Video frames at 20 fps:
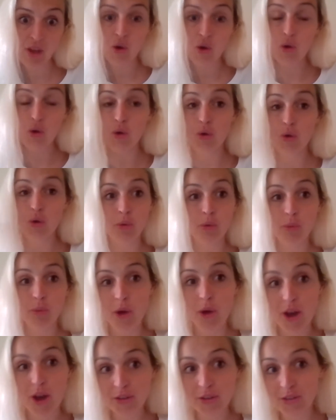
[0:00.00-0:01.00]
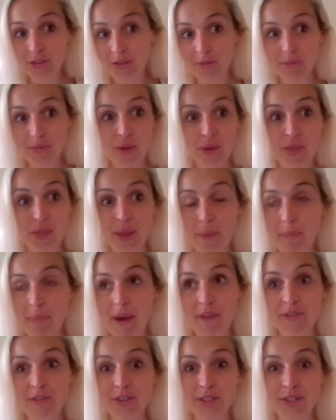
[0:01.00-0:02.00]
or what another one that
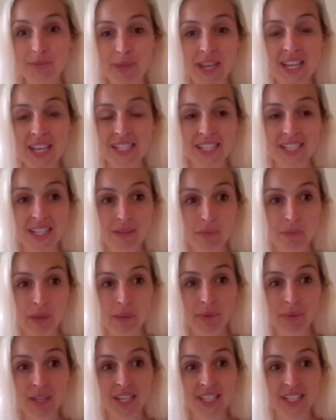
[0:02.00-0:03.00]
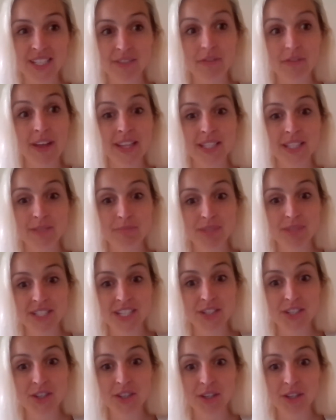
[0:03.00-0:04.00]
baffles me is people in a defending
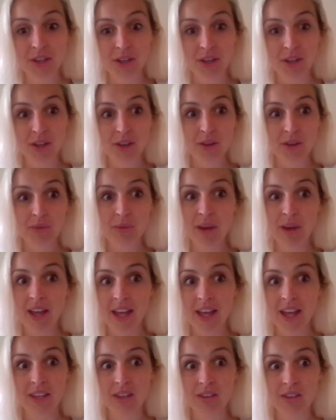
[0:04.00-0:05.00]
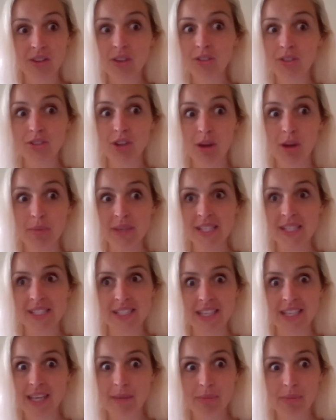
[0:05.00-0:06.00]
position where your job is
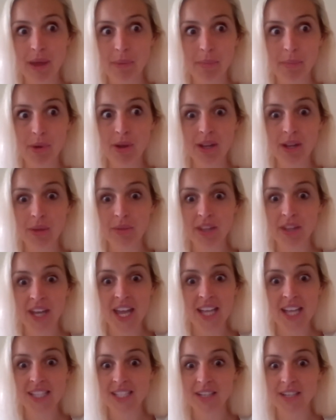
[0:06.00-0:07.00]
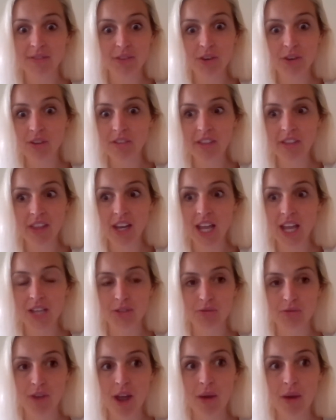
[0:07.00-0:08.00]
to keep that ball out the net, and if you're on the last
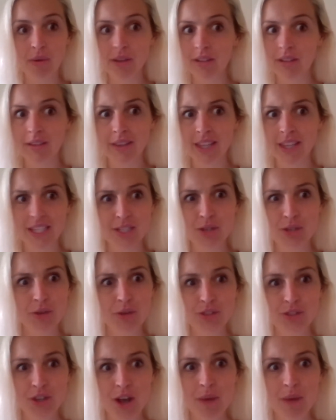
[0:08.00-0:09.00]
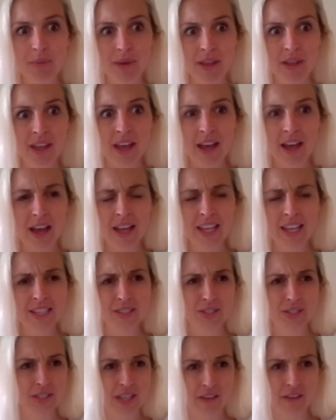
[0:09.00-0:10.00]
row, that's your job.
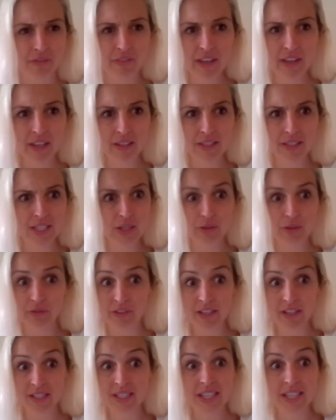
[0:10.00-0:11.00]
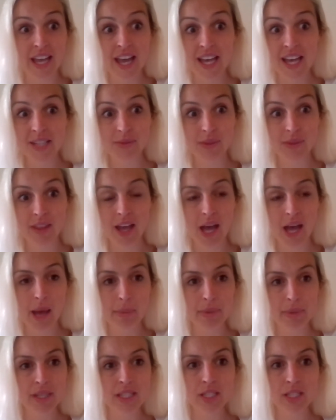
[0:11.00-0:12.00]
Do you feel scared when that
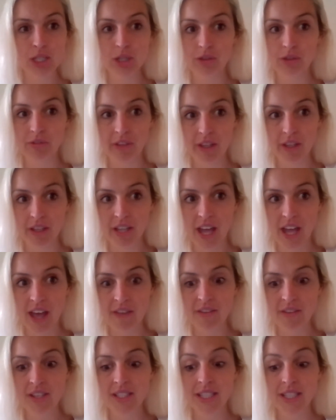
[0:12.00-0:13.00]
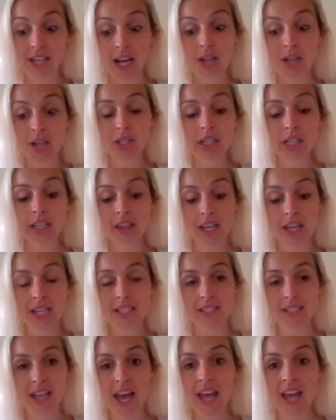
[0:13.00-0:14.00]
happens? Do you feel nervous? And actually they
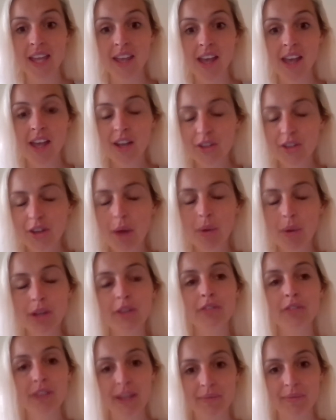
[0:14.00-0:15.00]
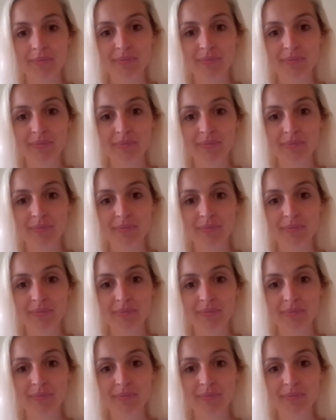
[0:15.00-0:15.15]
say, no, I love it.